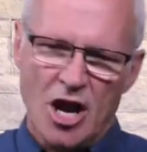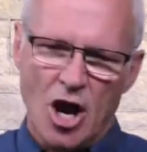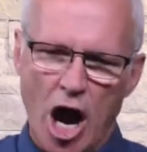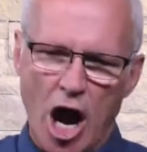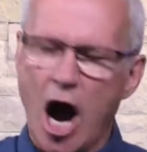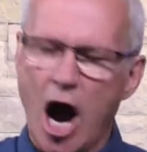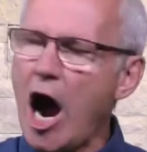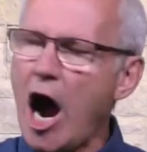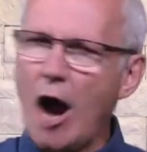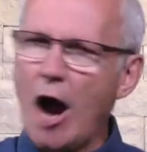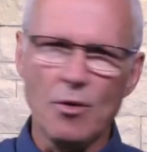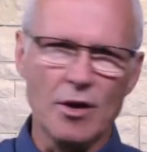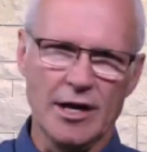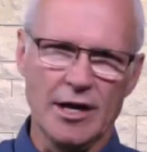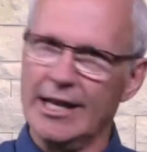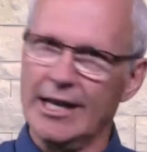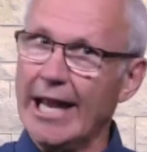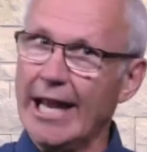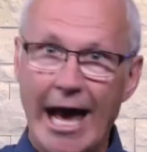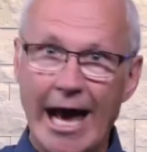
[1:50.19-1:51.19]
Our
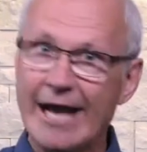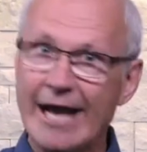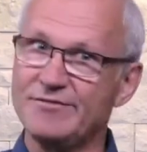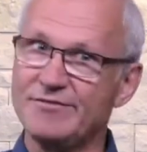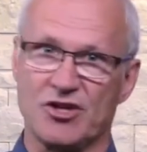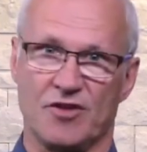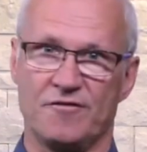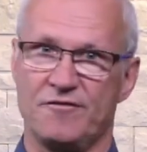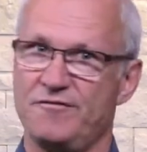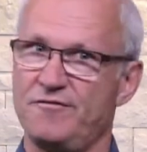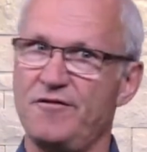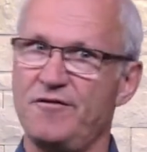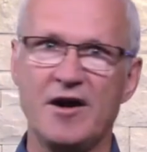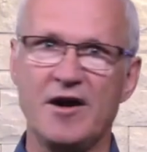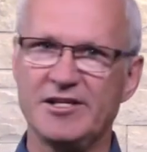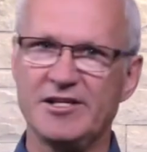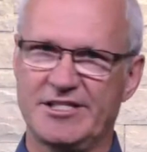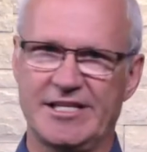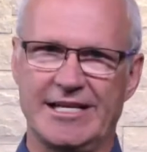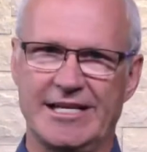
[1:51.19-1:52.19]
lives are
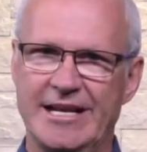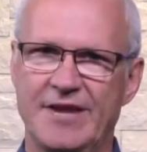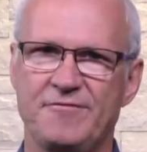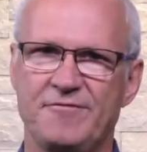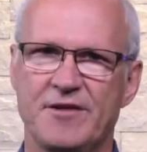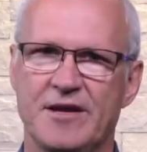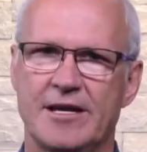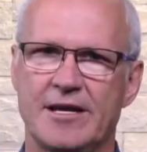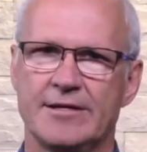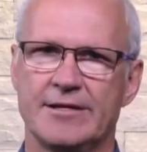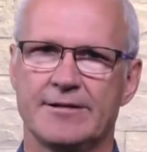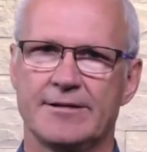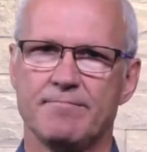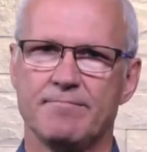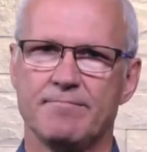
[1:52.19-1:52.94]
very significant.